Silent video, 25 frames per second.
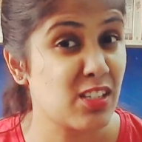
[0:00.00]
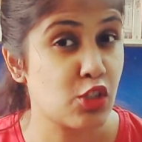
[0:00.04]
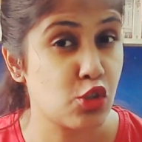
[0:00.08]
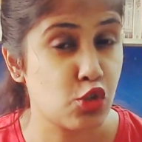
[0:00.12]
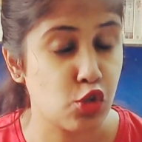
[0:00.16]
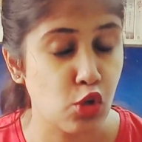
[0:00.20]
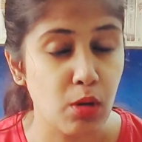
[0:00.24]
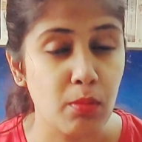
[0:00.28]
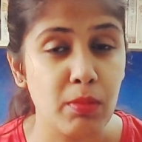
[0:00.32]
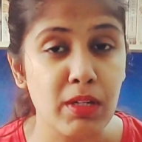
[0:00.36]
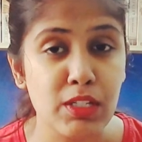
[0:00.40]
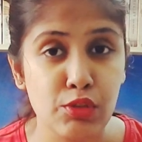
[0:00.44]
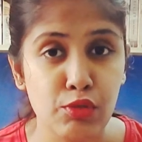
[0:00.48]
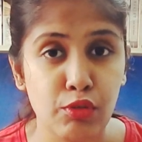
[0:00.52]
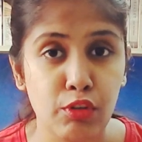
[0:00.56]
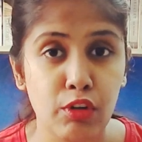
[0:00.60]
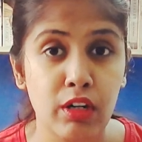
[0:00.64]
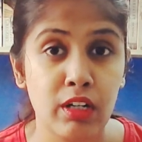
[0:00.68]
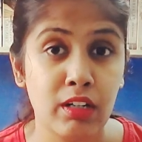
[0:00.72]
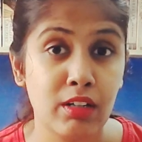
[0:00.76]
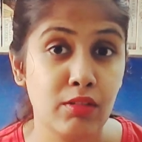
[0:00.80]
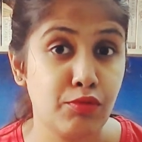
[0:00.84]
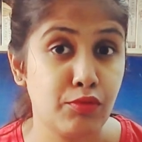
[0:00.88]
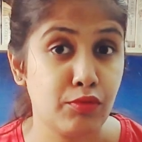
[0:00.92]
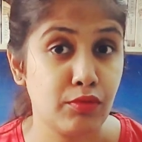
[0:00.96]
so much for
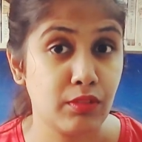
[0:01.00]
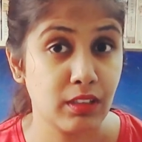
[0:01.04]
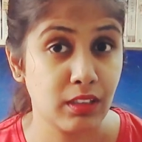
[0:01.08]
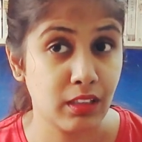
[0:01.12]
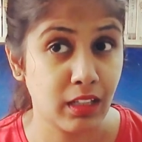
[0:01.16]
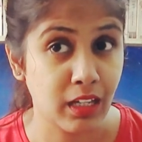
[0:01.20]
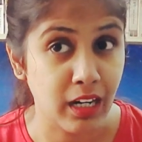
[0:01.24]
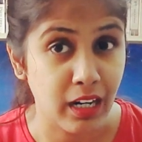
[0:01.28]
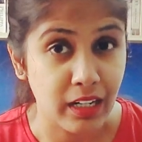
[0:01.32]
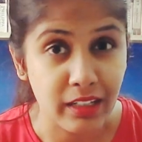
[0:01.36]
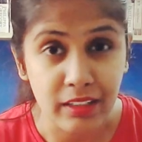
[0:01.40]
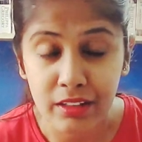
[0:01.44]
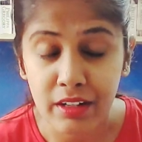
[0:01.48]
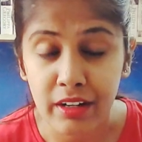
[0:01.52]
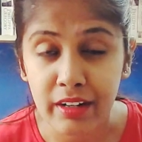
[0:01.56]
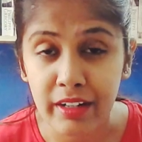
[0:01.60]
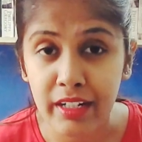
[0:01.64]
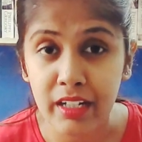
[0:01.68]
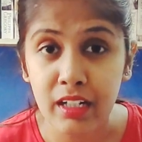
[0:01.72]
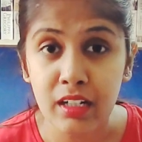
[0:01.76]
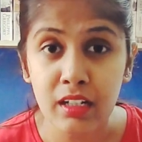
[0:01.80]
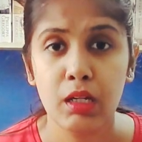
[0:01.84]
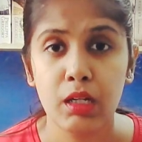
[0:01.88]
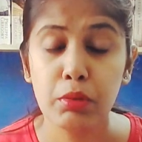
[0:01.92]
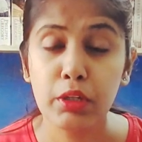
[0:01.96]
her
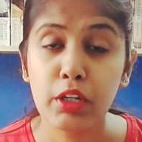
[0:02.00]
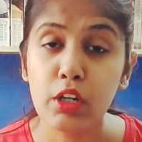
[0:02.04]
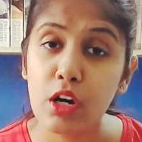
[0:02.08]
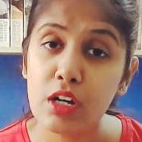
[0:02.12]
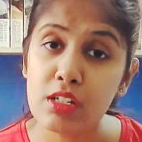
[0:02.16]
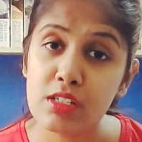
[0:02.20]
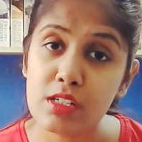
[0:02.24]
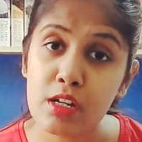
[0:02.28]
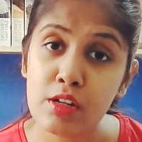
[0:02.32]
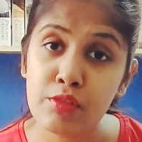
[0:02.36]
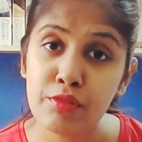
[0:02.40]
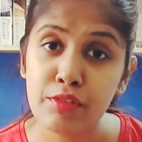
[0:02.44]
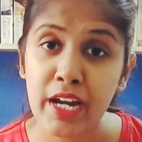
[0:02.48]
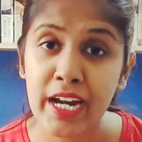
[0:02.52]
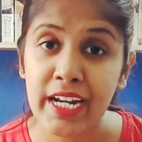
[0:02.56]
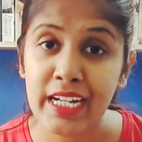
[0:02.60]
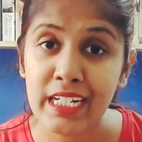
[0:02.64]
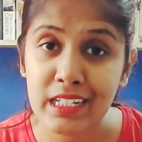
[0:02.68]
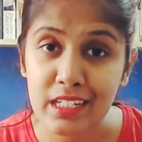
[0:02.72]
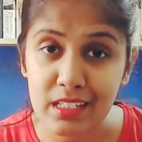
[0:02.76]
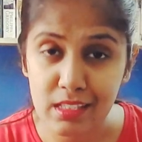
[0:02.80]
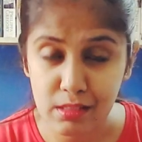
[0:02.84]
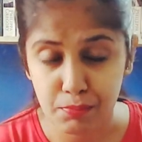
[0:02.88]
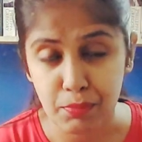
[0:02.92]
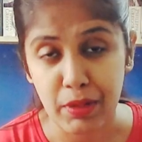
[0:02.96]
country. Because of
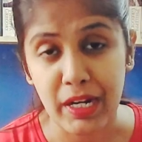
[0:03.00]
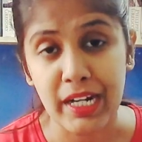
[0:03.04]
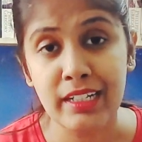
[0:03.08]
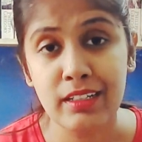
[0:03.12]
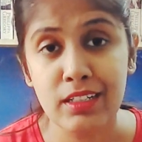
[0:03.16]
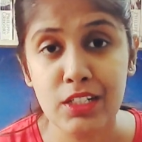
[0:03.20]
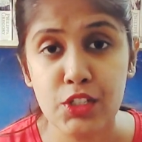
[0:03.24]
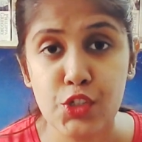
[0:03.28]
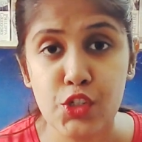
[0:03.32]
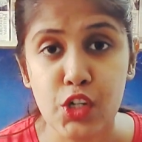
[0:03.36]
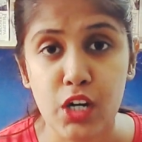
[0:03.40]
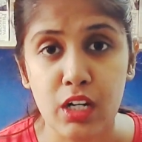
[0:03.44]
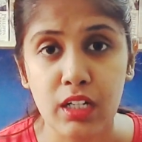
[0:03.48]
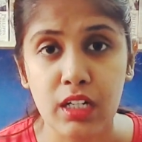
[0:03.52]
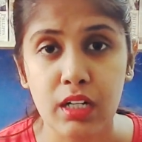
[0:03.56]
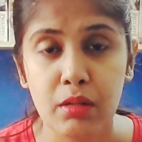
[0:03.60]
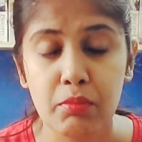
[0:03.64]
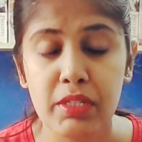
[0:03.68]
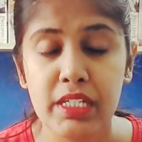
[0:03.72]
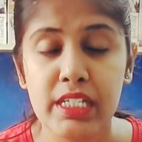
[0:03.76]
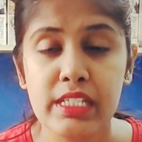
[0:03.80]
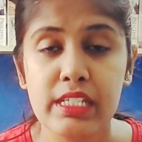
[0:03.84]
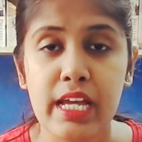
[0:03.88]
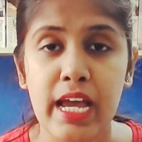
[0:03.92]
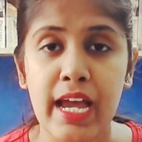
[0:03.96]
and despite these
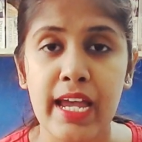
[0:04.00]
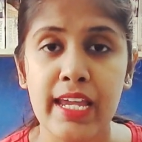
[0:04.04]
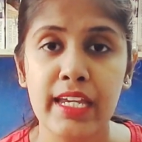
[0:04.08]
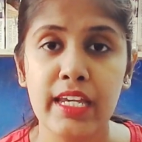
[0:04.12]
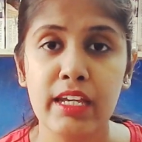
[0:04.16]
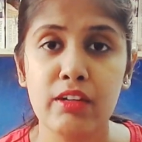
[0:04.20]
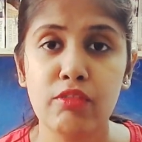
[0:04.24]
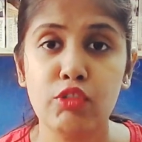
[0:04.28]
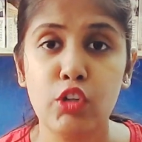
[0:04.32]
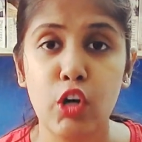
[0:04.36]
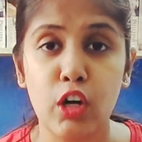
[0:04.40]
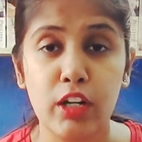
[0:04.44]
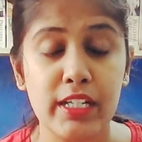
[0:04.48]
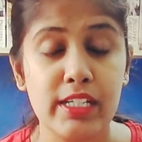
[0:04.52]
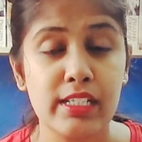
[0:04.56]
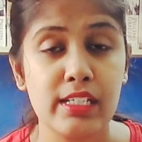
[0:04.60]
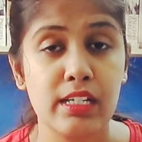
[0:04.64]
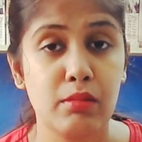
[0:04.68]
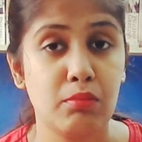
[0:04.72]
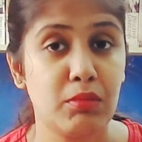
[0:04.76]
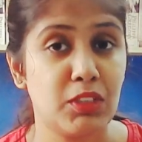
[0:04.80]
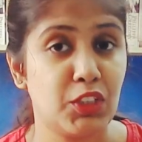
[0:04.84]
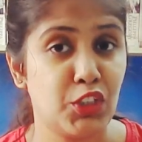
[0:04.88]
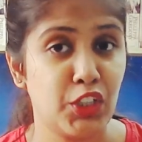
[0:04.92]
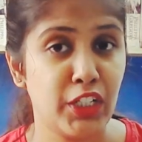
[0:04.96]
shortcomings, I gave Calling
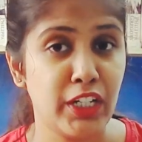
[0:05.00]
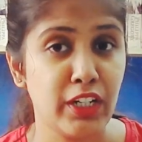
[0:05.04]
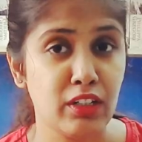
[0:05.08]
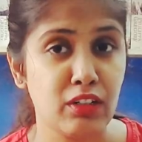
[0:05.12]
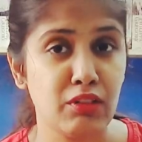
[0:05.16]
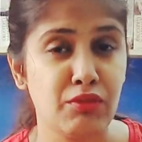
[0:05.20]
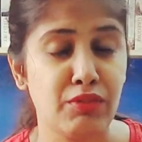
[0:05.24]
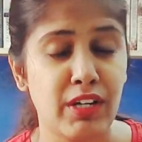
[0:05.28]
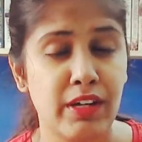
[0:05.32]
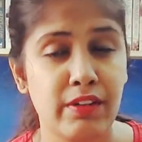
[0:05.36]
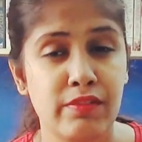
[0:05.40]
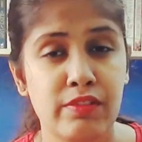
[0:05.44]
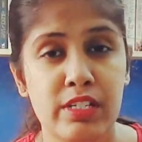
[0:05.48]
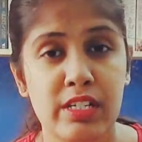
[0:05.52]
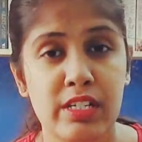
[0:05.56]
Sehmat 3 out of 5